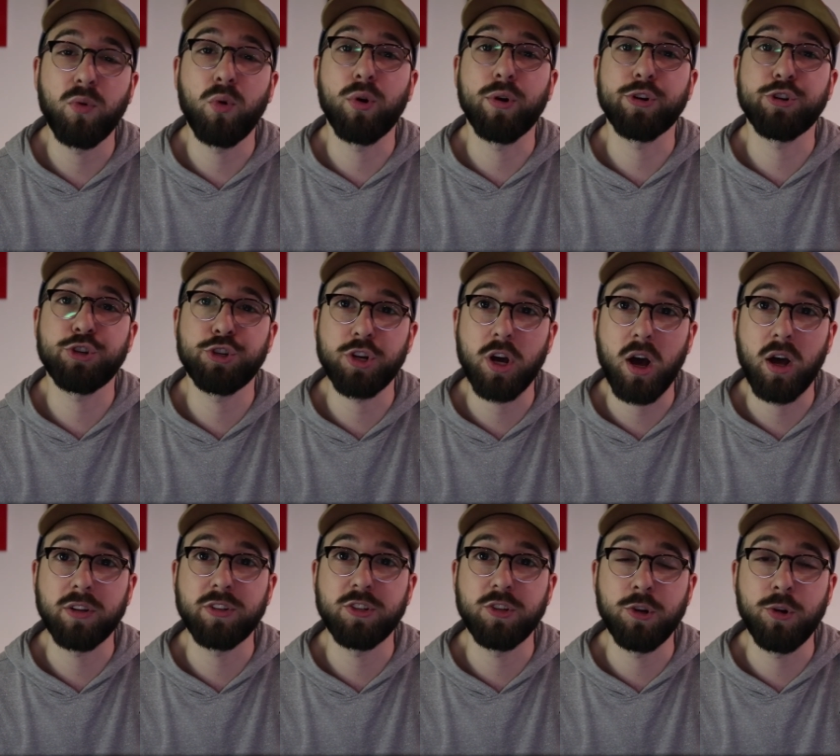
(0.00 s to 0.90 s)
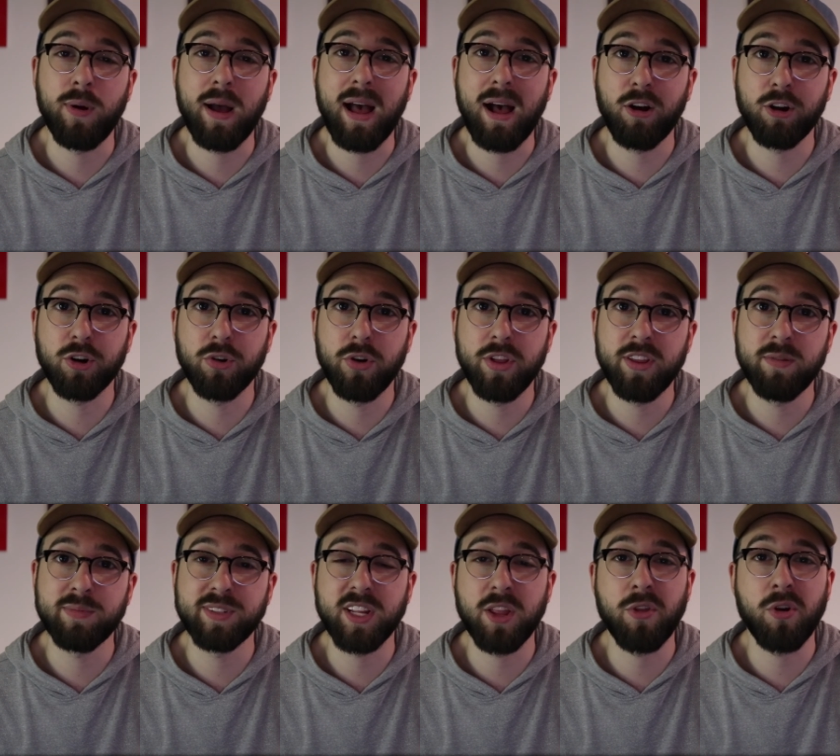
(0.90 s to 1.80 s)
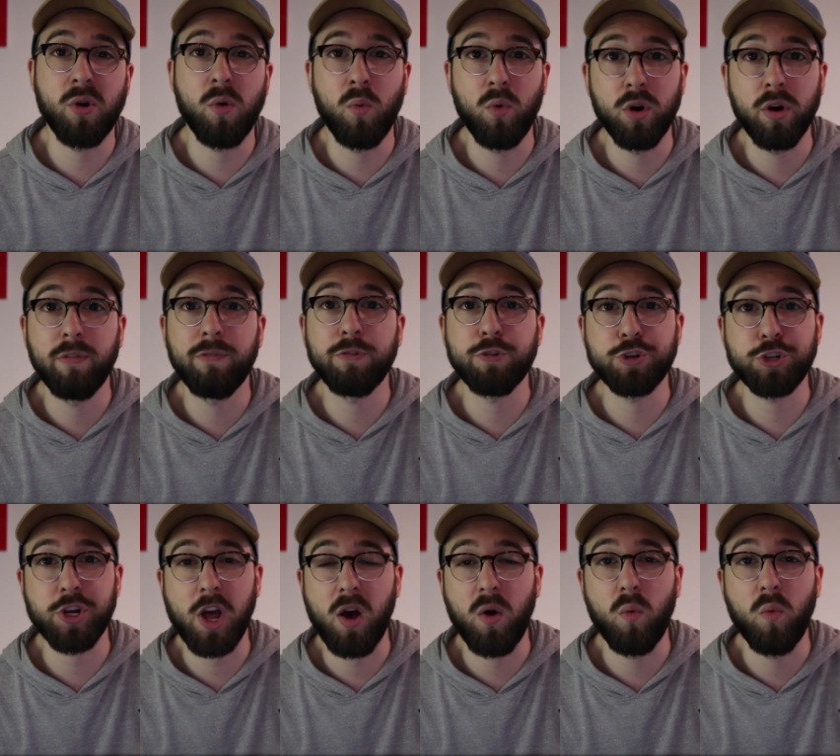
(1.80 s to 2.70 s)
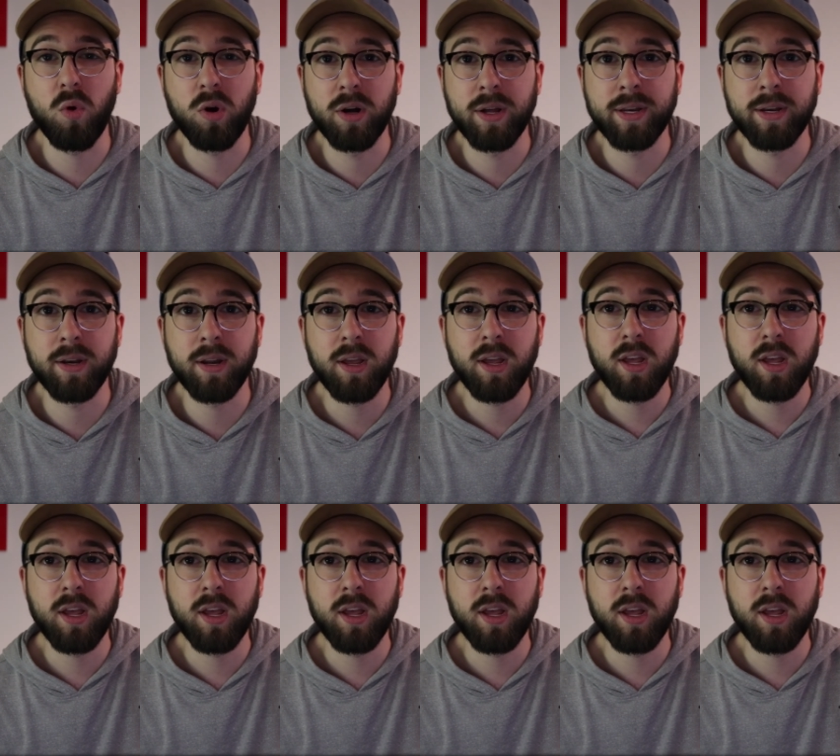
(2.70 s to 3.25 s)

for SHA-2 algorithms than there were for SHA-1.